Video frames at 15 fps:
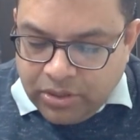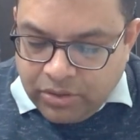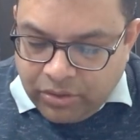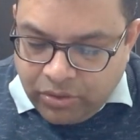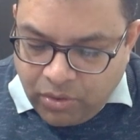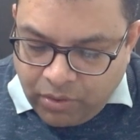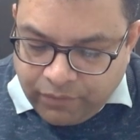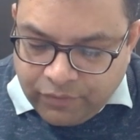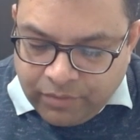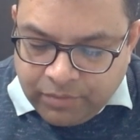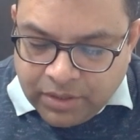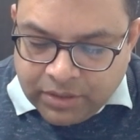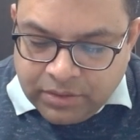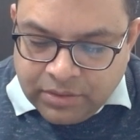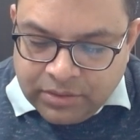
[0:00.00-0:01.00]
not from
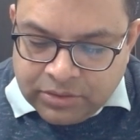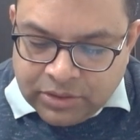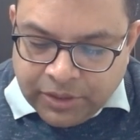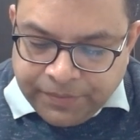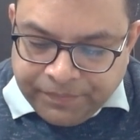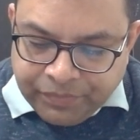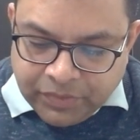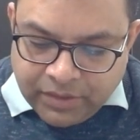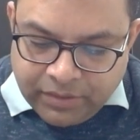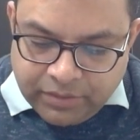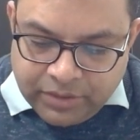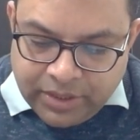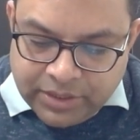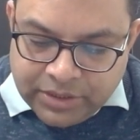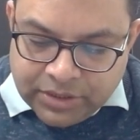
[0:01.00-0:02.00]
others
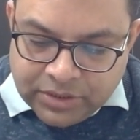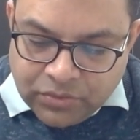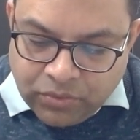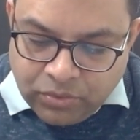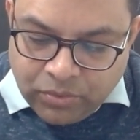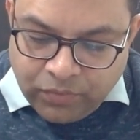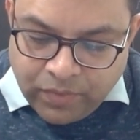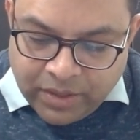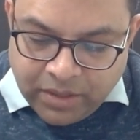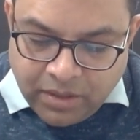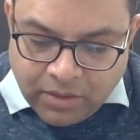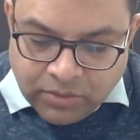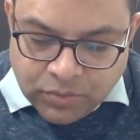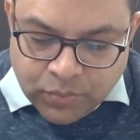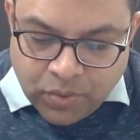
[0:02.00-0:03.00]
they just go to one
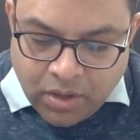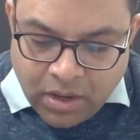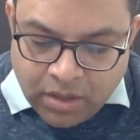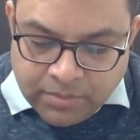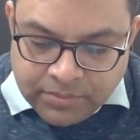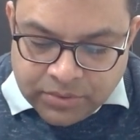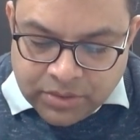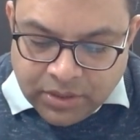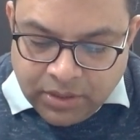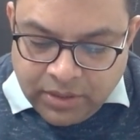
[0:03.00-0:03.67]
house for alms,